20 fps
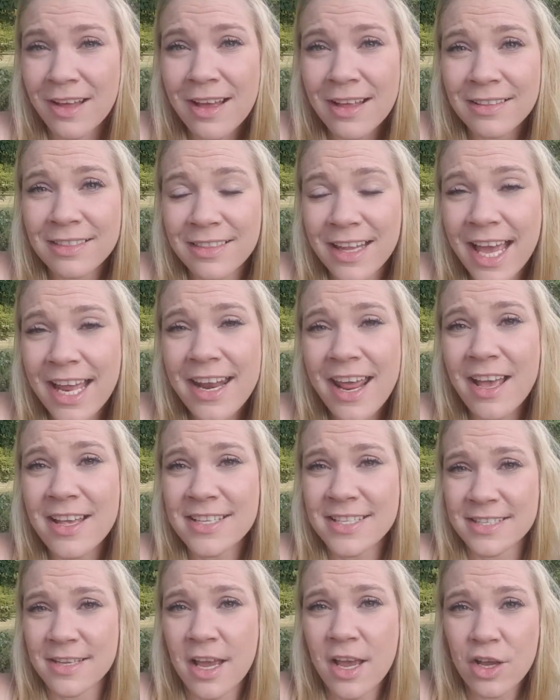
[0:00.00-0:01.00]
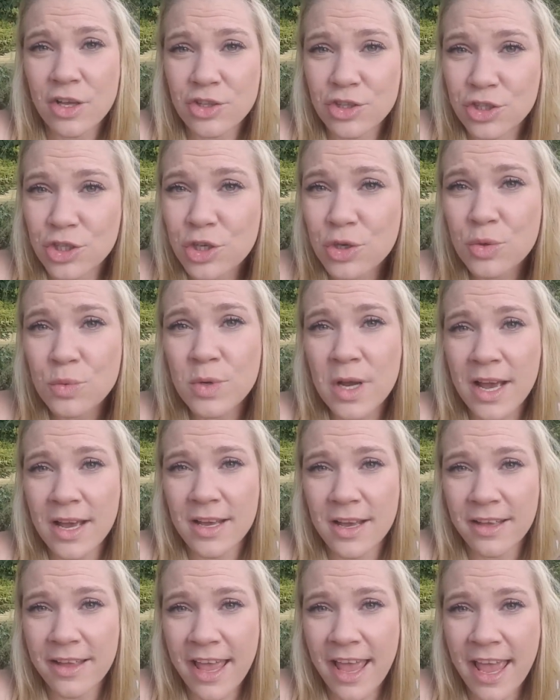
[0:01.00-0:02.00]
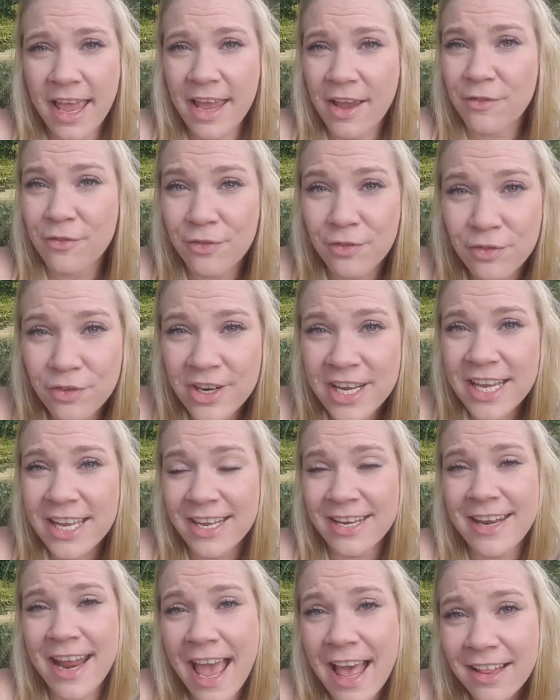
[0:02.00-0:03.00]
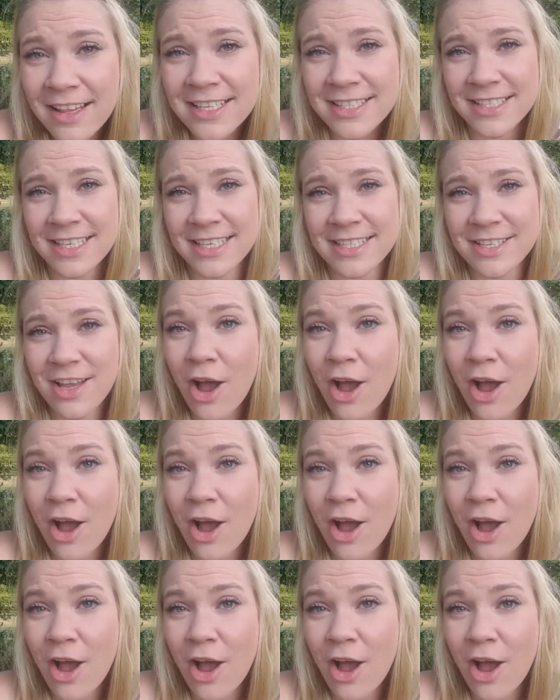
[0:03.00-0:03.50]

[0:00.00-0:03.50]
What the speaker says: Let us do a free analysis